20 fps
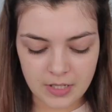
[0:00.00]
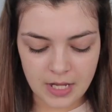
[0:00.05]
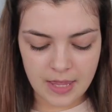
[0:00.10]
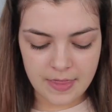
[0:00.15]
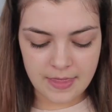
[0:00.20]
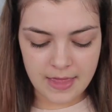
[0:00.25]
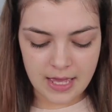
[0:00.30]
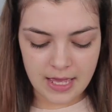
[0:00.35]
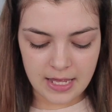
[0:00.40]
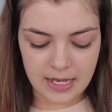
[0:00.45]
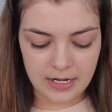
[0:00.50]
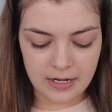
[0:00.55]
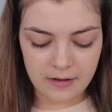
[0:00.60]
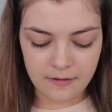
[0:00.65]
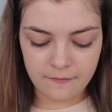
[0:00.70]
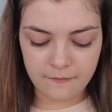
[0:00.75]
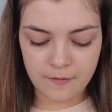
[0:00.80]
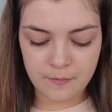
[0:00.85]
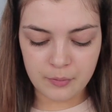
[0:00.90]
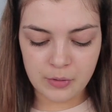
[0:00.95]
And
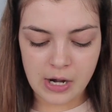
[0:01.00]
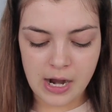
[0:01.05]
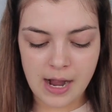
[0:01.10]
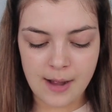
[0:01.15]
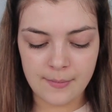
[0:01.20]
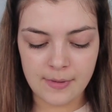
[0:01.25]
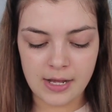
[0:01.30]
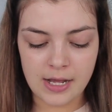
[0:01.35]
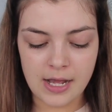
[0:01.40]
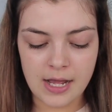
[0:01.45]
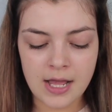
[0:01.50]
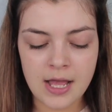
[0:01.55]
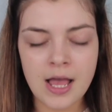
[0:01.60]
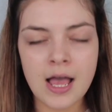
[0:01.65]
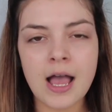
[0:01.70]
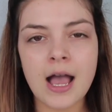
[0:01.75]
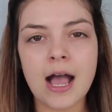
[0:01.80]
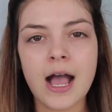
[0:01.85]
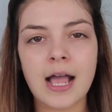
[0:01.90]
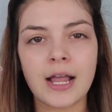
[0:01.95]
then for primer,
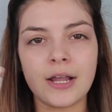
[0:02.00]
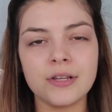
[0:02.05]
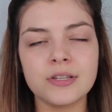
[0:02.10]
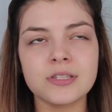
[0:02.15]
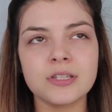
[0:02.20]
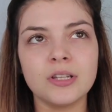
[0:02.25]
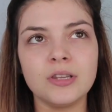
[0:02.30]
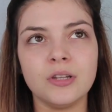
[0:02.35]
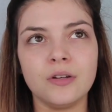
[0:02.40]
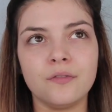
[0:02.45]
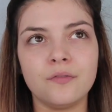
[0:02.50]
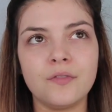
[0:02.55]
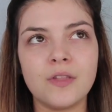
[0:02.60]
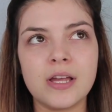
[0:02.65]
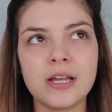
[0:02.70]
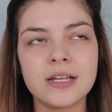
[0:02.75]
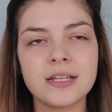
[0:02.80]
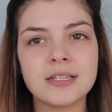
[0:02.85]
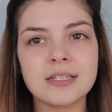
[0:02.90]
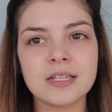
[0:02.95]
I used to love
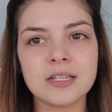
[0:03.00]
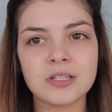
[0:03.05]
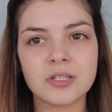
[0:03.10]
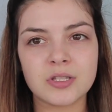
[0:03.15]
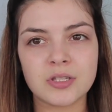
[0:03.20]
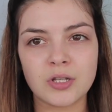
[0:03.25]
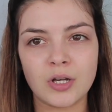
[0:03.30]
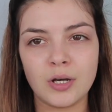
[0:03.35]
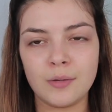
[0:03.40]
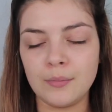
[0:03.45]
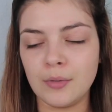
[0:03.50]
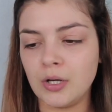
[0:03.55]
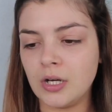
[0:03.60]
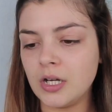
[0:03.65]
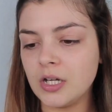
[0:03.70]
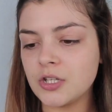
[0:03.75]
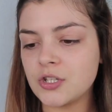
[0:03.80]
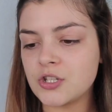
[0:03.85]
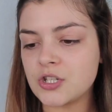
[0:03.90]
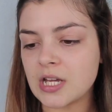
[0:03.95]
this so
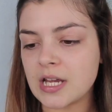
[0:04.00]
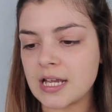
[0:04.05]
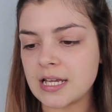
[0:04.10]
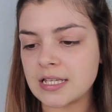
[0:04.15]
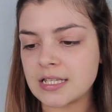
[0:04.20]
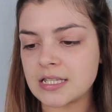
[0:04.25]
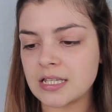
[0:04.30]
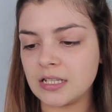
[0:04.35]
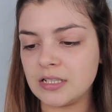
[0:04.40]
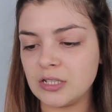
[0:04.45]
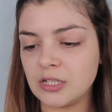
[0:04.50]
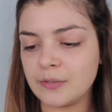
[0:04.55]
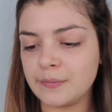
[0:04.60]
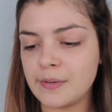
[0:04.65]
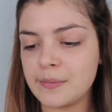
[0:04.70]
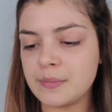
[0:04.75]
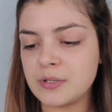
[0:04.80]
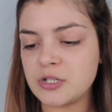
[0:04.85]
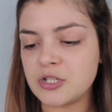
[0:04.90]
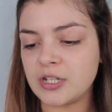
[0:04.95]
much. It's the
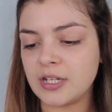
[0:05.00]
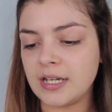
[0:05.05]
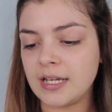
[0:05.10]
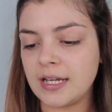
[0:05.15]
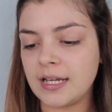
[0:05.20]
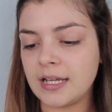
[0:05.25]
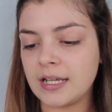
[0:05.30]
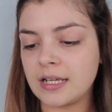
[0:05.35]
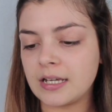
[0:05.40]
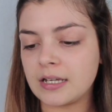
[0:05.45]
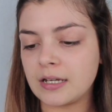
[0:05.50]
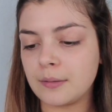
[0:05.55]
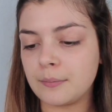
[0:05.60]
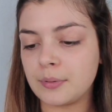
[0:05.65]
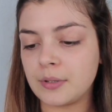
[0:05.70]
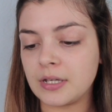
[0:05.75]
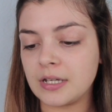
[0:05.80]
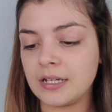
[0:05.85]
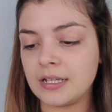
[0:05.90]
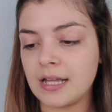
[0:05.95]
Lumi Magique
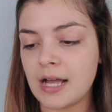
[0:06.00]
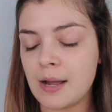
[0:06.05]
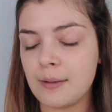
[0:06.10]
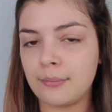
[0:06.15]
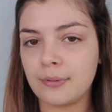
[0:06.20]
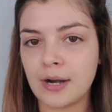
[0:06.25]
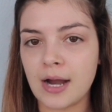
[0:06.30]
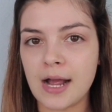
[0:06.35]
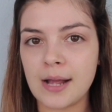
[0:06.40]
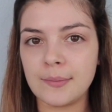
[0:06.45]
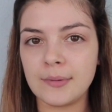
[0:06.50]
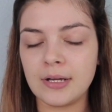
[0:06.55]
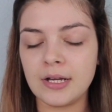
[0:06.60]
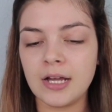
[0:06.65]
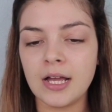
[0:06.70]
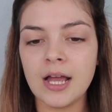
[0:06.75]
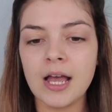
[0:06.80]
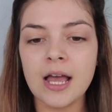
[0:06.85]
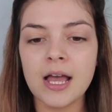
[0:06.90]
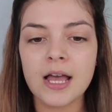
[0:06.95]
Pure Light
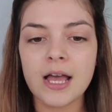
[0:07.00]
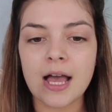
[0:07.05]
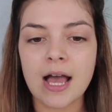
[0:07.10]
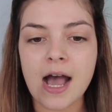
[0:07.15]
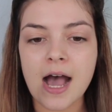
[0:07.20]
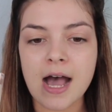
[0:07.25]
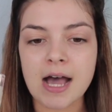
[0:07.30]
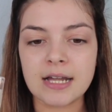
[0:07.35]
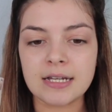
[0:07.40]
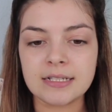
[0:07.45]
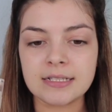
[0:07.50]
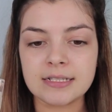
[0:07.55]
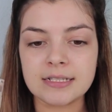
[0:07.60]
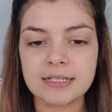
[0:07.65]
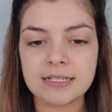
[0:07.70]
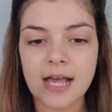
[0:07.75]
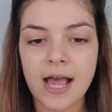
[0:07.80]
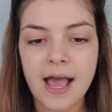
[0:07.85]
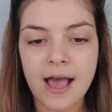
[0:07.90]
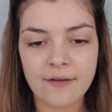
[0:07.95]
Primer,
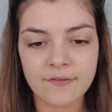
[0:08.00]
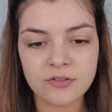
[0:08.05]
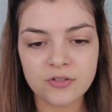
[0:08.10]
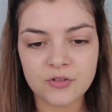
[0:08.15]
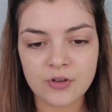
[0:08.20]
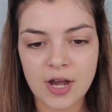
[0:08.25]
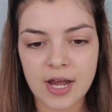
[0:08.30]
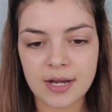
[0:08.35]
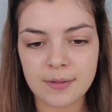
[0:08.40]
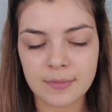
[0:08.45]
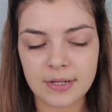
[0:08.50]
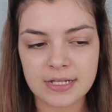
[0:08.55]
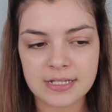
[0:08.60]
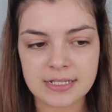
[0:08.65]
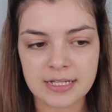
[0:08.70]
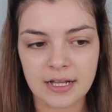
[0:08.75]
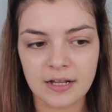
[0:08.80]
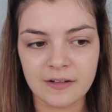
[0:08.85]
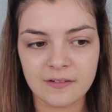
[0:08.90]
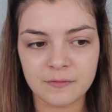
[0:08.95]
and I haven't tried it
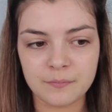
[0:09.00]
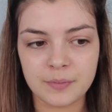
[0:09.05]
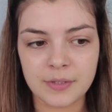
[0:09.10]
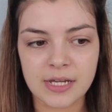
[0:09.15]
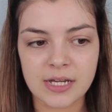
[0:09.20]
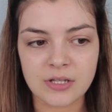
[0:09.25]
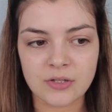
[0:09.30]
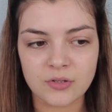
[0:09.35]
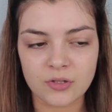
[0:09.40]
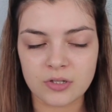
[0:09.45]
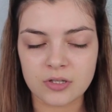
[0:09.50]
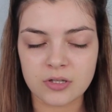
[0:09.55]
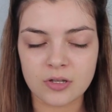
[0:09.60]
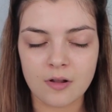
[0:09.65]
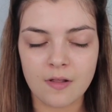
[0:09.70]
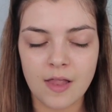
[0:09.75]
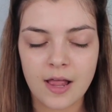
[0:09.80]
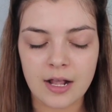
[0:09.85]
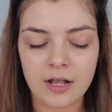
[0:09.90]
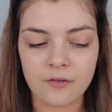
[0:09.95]
myself, but it does
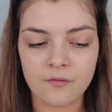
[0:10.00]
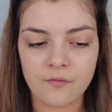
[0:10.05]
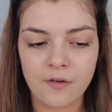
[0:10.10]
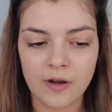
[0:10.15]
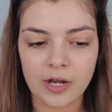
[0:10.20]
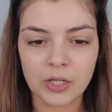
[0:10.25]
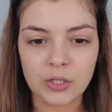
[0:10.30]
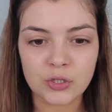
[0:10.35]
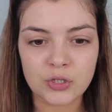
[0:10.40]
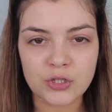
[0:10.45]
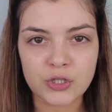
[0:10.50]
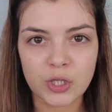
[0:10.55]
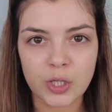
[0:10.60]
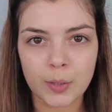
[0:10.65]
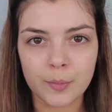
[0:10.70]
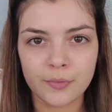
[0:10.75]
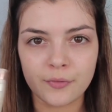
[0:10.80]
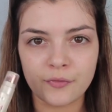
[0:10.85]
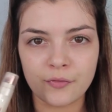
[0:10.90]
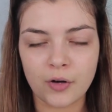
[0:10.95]
look like a very good
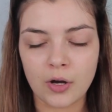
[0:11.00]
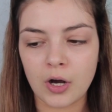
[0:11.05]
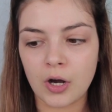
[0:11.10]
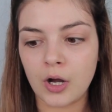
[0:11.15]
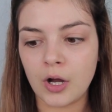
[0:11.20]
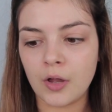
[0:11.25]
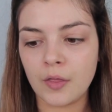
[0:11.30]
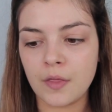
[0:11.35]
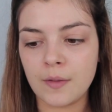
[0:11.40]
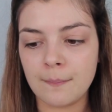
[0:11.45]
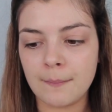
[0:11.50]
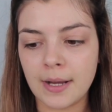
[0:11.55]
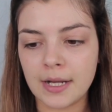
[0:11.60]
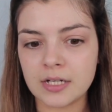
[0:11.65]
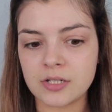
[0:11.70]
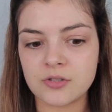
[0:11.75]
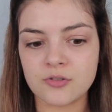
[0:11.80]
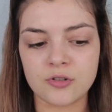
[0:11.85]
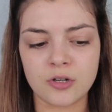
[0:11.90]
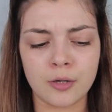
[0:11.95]
dupe for the
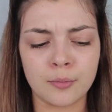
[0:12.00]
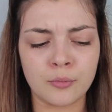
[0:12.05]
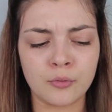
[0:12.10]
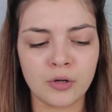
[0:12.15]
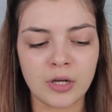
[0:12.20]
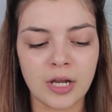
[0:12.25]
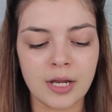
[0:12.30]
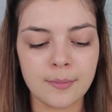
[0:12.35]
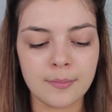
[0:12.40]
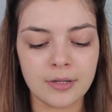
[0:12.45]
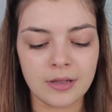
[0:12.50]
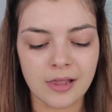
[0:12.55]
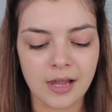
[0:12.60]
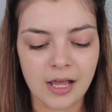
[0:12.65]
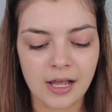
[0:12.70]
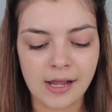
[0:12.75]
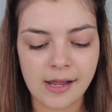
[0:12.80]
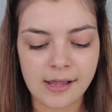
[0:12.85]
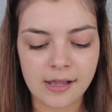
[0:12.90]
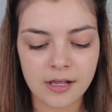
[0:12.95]
MAC Strobe Cream and
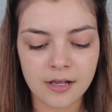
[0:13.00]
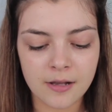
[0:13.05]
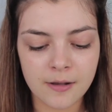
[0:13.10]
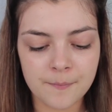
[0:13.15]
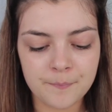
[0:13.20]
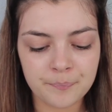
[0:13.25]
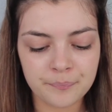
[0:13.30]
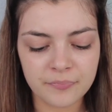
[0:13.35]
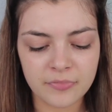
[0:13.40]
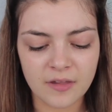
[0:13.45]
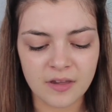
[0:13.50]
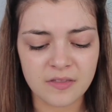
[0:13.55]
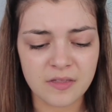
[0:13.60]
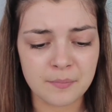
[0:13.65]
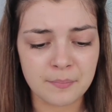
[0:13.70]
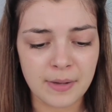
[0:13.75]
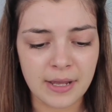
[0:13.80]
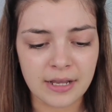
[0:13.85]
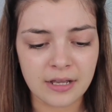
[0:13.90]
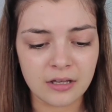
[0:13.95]
like the
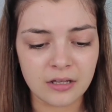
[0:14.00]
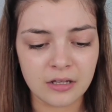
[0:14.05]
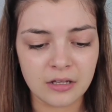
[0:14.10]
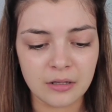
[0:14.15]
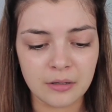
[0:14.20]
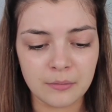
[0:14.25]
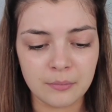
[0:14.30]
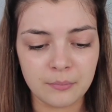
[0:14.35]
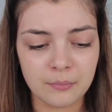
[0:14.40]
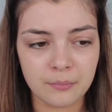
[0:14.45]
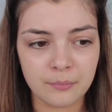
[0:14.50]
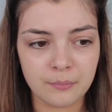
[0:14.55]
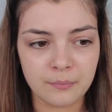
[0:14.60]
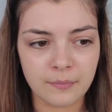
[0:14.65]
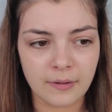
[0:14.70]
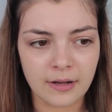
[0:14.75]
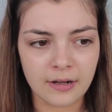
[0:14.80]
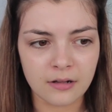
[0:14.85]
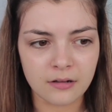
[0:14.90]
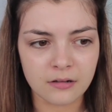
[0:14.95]
Becca,
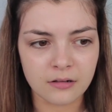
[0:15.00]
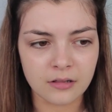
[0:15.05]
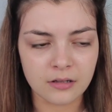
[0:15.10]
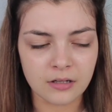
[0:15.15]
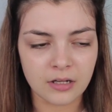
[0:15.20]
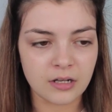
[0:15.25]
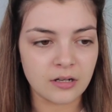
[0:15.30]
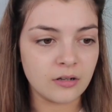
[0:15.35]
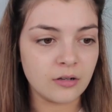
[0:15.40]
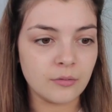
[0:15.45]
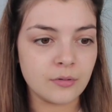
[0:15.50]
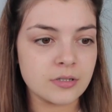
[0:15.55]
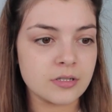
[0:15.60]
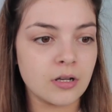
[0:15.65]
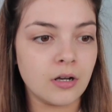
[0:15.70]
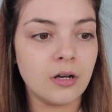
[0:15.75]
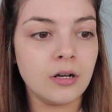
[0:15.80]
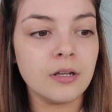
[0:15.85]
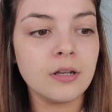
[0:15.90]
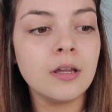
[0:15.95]
I don't know what it's
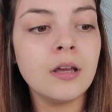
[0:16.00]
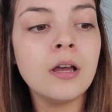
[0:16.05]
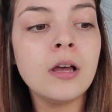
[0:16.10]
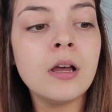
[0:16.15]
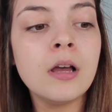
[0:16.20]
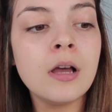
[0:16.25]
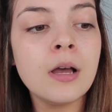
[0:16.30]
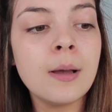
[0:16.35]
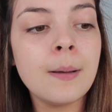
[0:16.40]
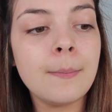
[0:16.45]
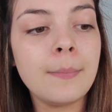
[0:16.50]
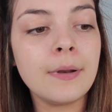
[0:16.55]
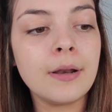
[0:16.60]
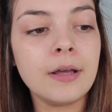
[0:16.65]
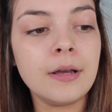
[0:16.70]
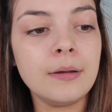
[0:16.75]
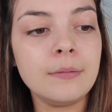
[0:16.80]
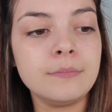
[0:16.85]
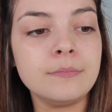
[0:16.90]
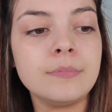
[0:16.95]
called, but
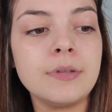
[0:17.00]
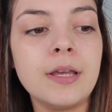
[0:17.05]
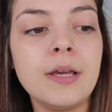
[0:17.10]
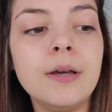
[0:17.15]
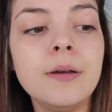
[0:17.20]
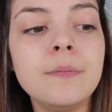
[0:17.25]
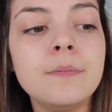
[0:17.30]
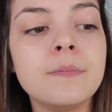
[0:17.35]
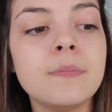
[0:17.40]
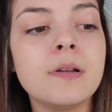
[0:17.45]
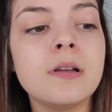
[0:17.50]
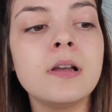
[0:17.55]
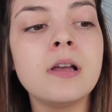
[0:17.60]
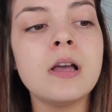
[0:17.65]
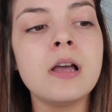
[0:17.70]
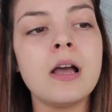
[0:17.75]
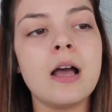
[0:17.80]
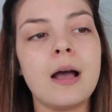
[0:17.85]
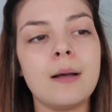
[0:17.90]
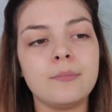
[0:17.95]
yeah,
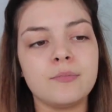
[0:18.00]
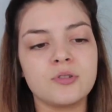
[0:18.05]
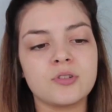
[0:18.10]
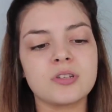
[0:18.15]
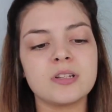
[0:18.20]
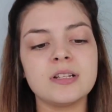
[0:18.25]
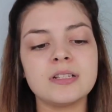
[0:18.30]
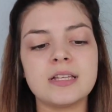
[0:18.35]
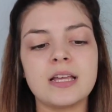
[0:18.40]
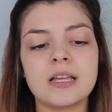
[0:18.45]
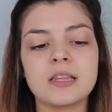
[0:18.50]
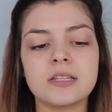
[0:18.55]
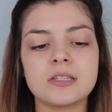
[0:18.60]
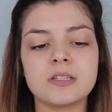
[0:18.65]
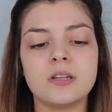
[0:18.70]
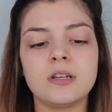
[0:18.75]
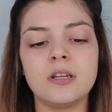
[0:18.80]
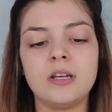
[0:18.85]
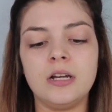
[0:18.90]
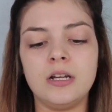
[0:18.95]
I'm just going to take this
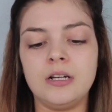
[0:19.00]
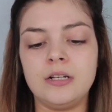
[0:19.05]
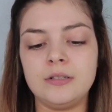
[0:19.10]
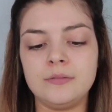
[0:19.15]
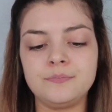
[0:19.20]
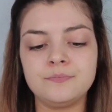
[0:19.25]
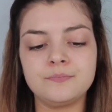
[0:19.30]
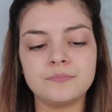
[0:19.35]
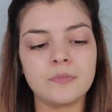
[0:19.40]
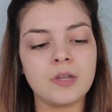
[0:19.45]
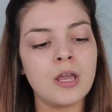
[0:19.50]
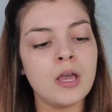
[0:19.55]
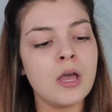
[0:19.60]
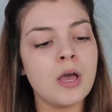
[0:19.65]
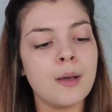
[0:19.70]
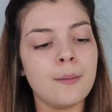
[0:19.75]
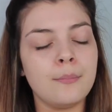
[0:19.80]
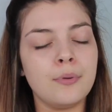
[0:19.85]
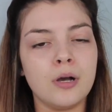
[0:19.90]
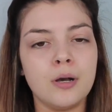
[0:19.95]
on a
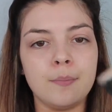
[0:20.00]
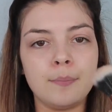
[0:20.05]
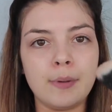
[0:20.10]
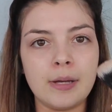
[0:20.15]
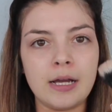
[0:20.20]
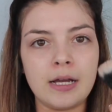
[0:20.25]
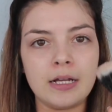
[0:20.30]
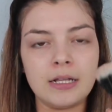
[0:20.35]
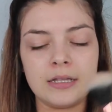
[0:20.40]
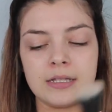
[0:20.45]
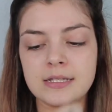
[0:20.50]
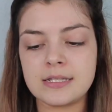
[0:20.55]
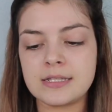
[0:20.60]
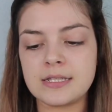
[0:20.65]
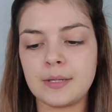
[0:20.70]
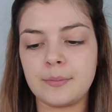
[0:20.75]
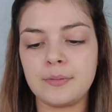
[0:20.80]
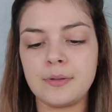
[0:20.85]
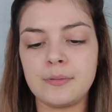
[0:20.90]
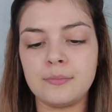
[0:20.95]
Bobel
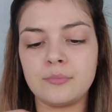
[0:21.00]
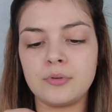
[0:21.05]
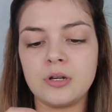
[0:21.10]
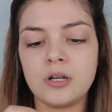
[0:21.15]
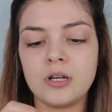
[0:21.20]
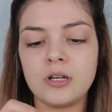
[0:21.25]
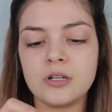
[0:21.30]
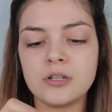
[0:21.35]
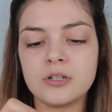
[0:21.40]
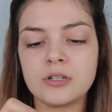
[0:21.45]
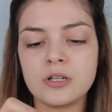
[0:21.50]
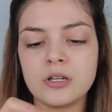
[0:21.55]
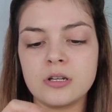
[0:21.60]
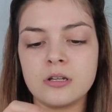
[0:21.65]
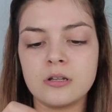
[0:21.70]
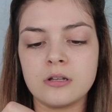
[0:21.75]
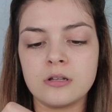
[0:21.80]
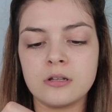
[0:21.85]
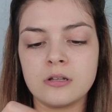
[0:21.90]
stippling brush.